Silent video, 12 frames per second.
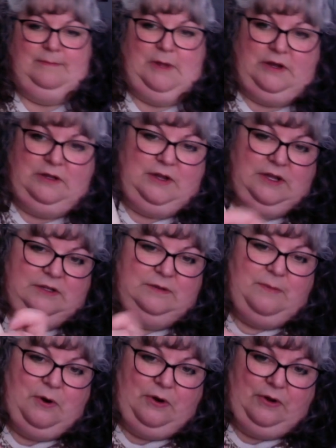not going to cut it
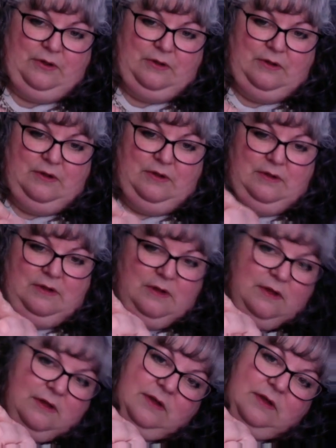apart.
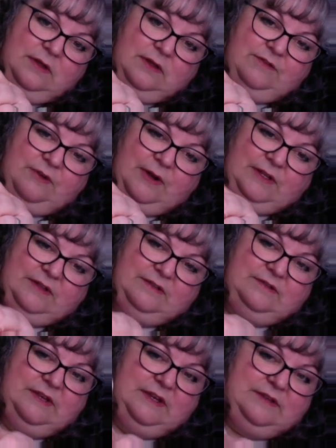And so I did
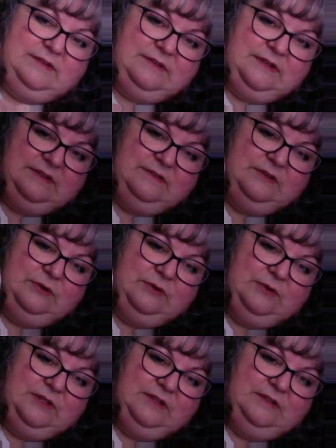6 as new
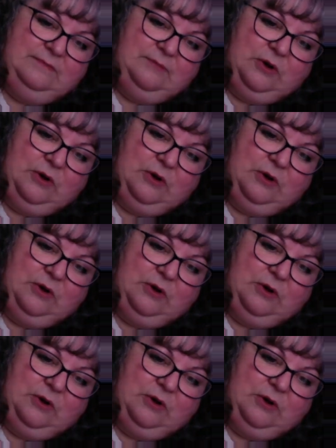and then